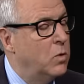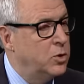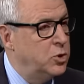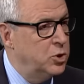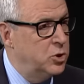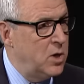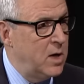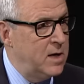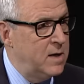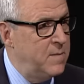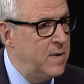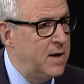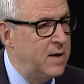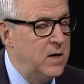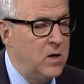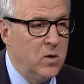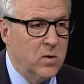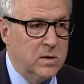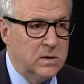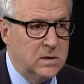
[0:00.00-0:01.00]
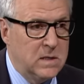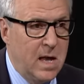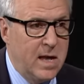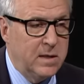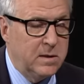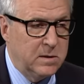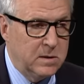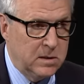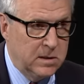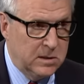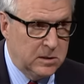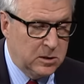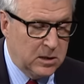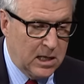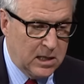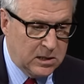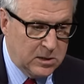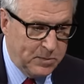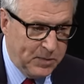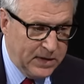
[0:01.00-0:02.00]
what you're talking about here is not
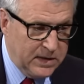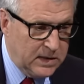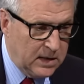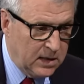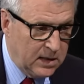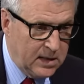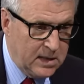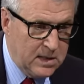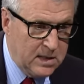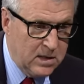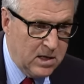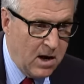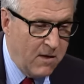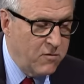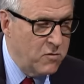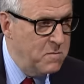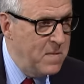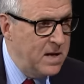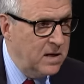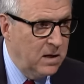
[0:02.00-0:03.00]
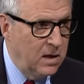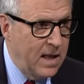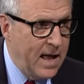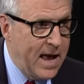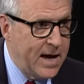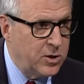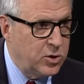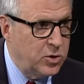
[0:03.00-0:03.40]
explicitly governmental